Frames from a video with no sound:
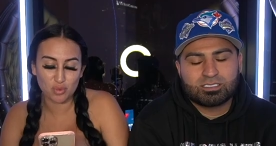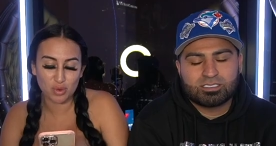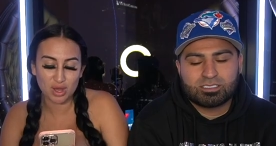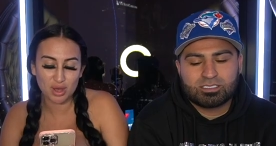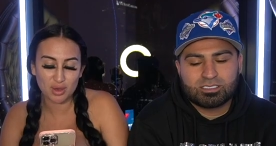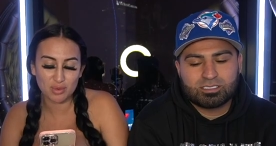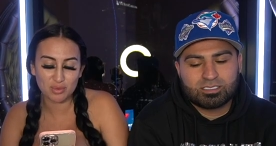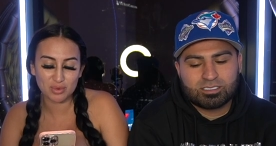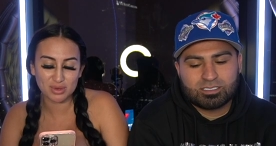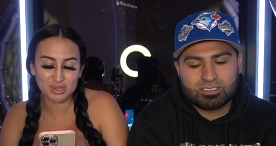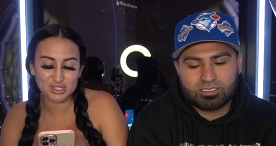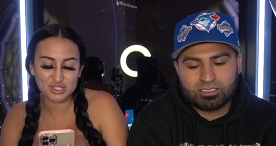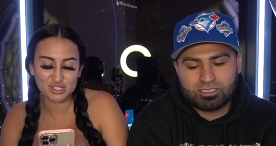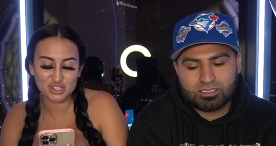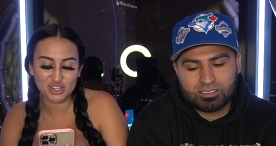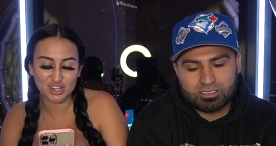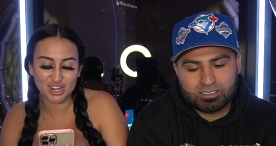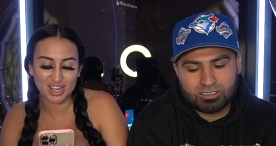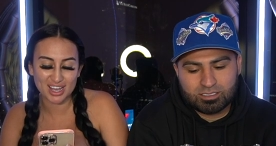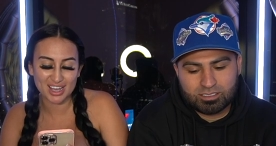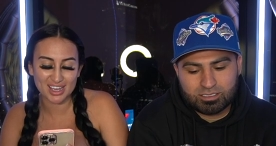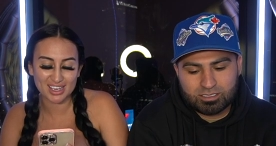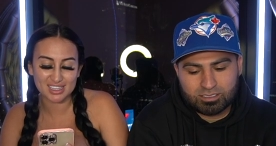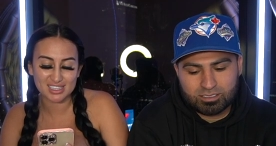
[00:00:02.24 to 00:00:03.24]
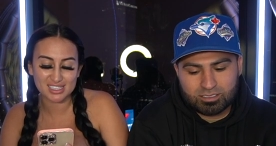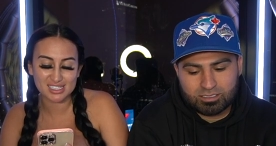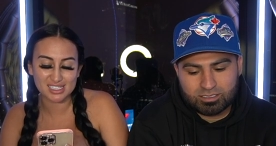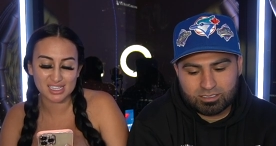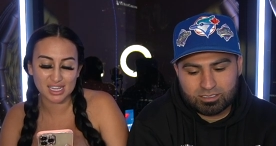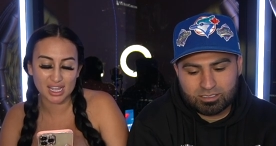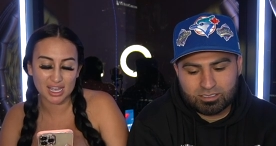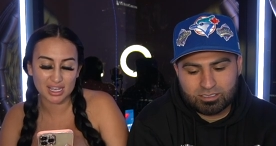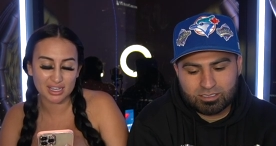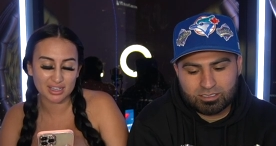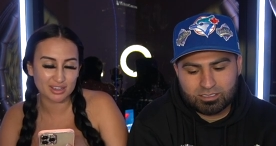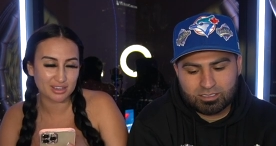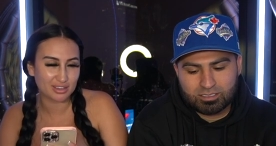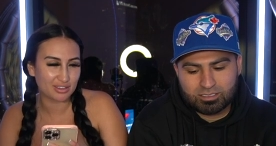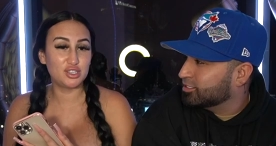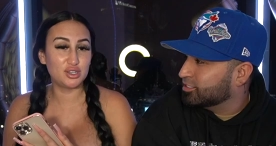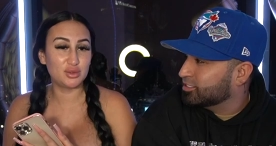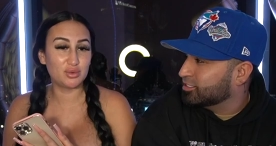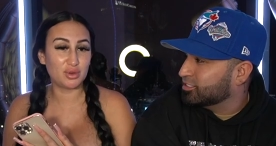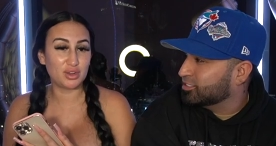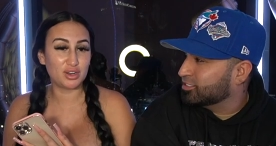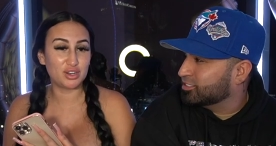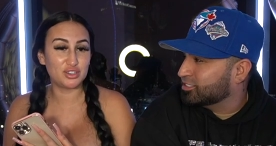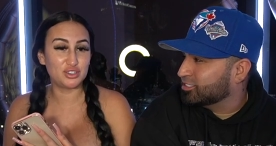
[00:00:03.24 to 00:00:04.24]
Speaker 1: What was your ex like?
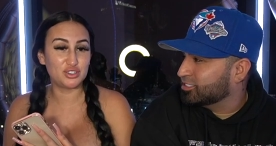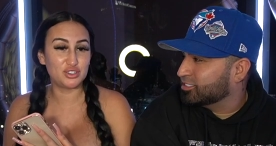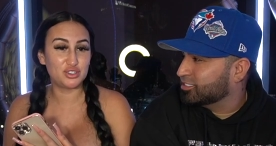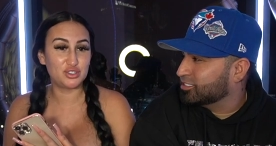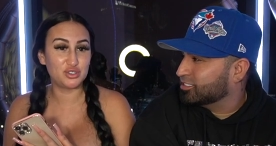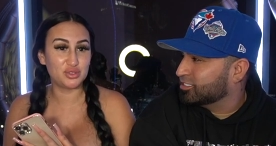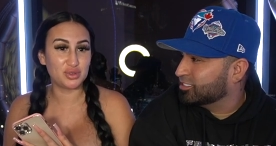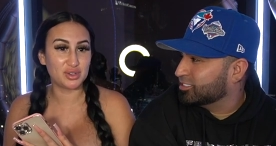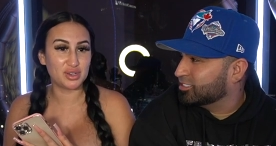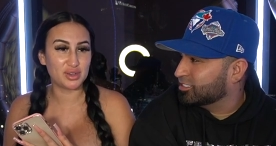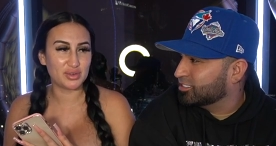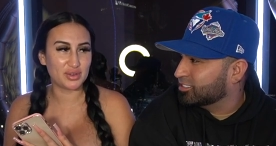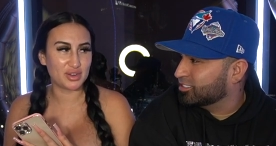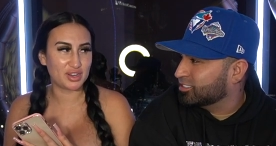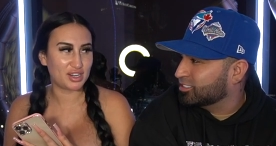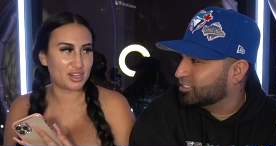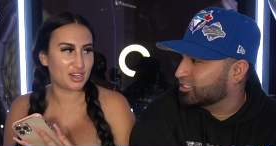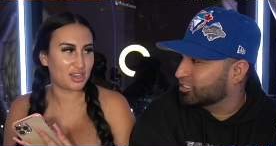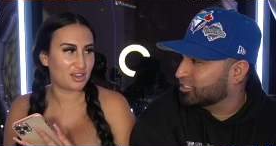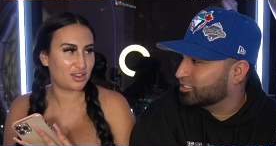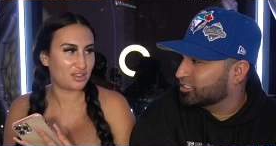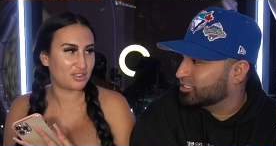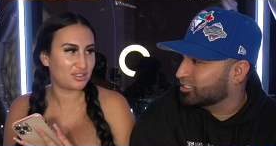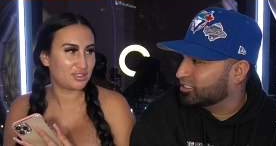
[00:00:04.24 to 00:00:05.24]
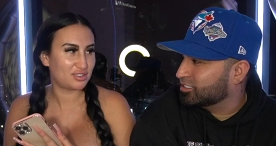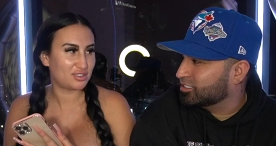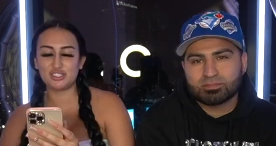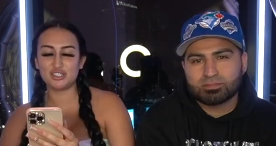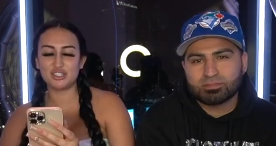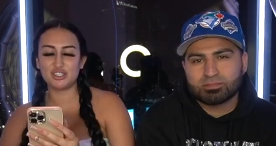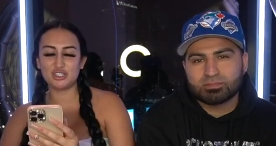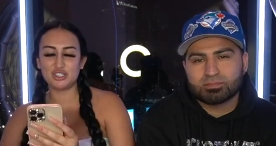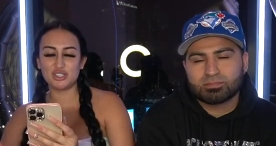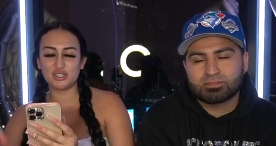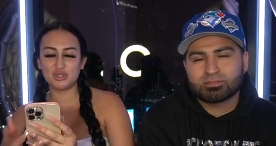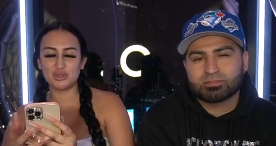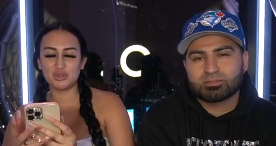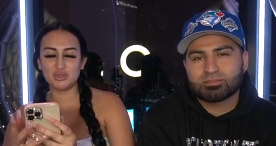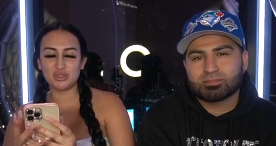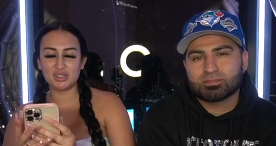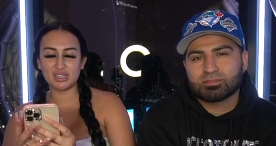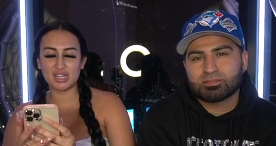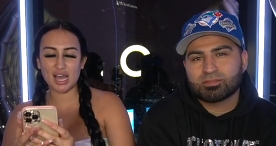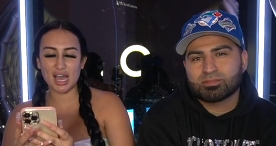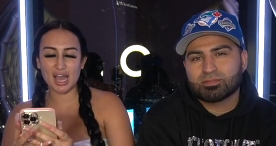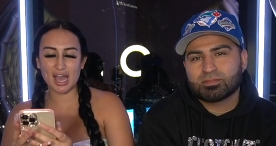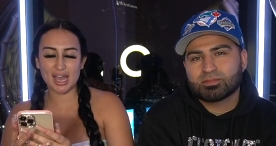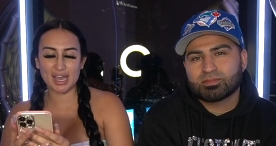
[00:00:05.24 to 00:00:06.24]
Do you want to do it right now? Do you
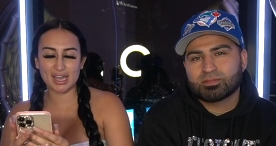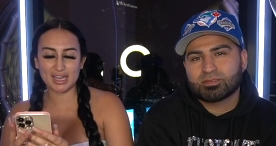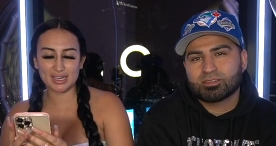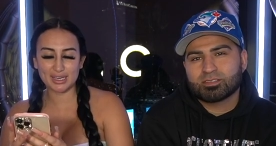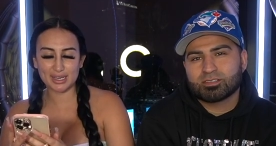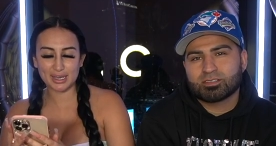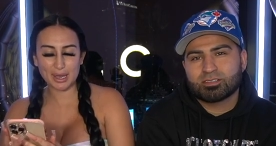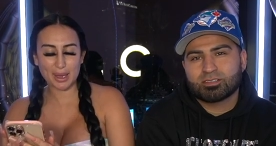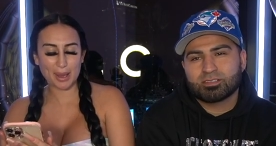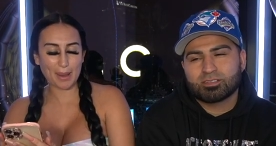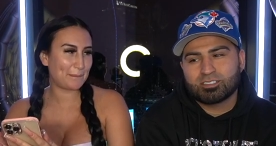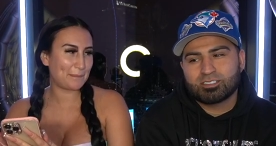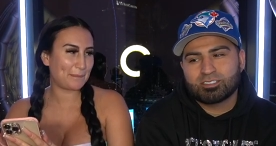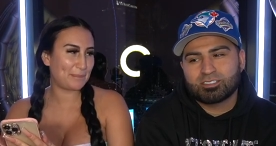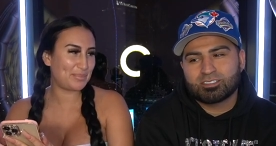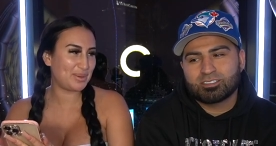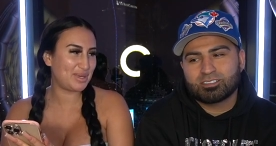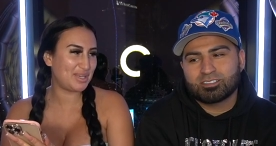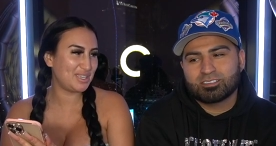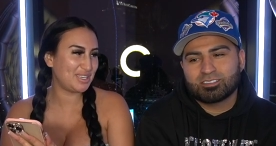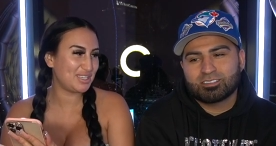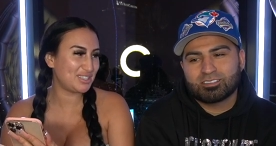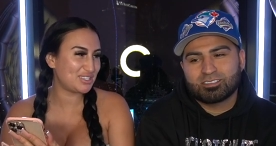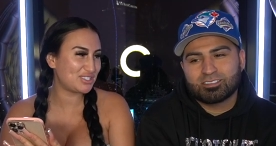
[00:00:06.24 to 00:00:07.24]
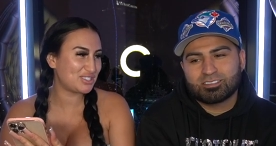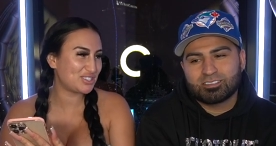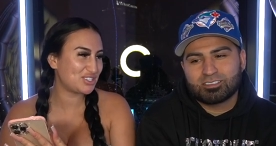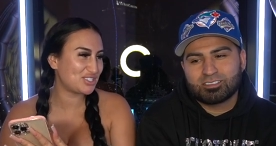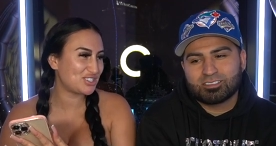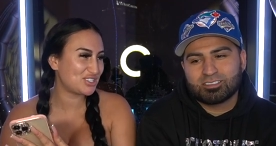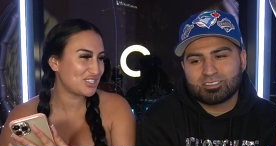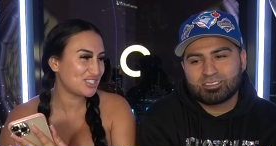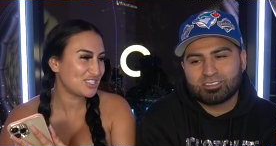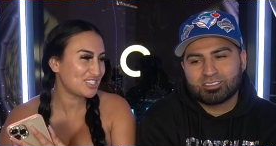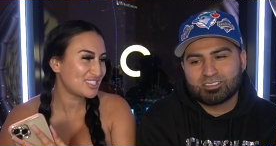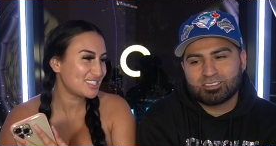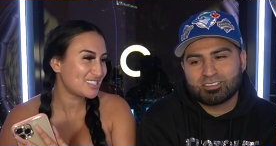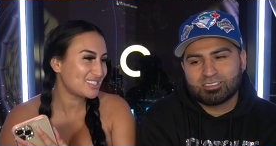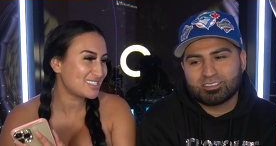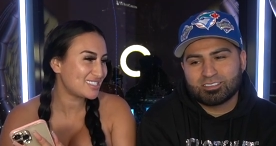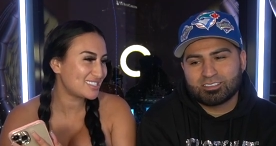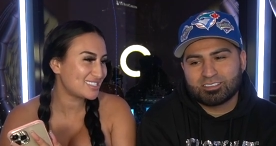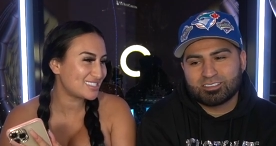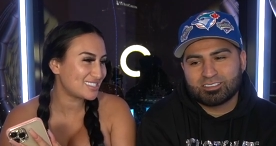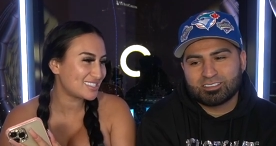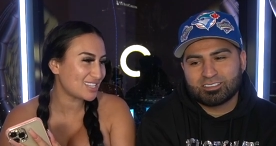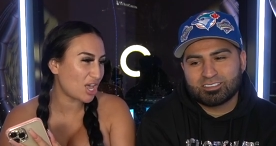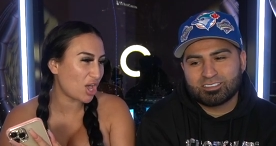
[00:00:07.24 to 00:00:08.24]
like
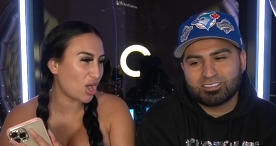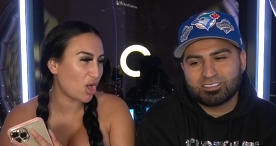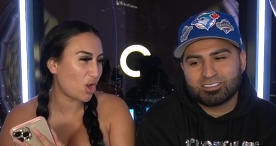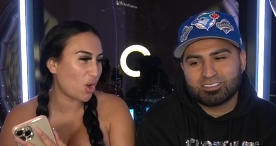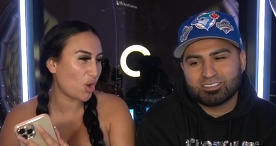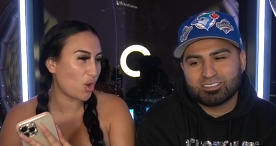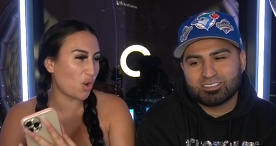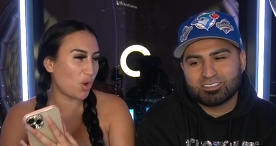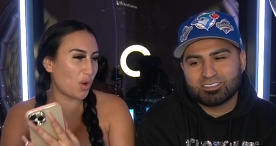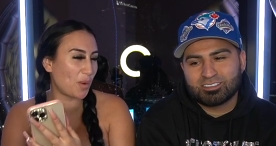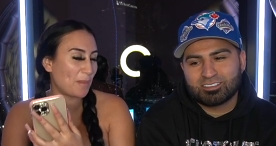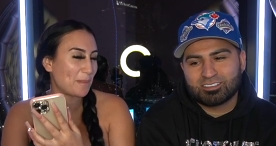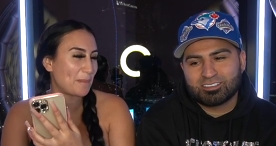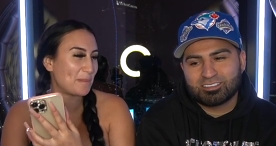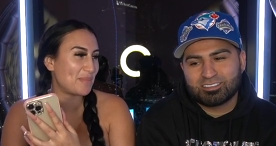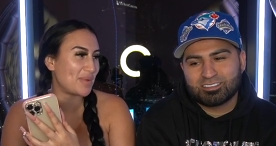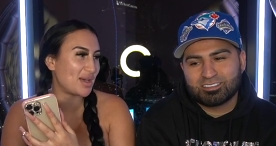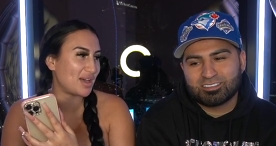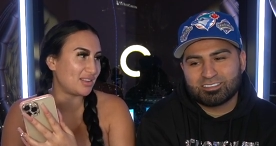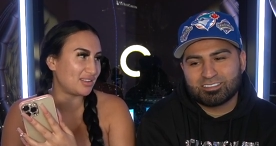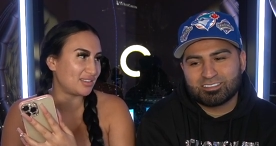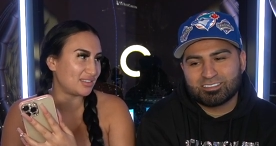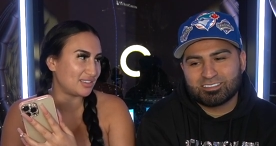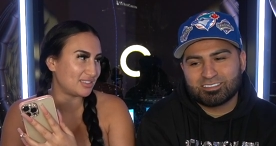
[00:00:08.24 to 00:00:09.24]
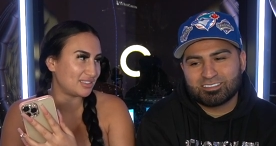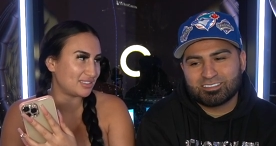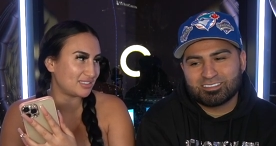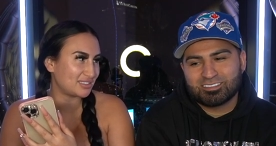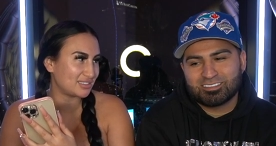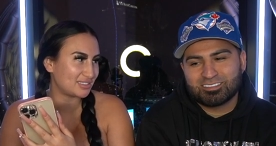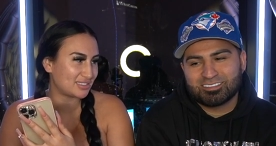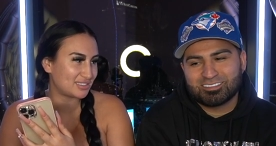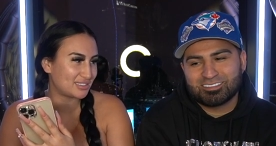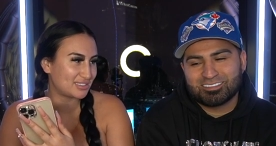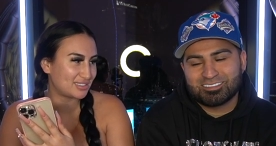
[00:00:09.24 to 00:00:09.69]
peaches or melons?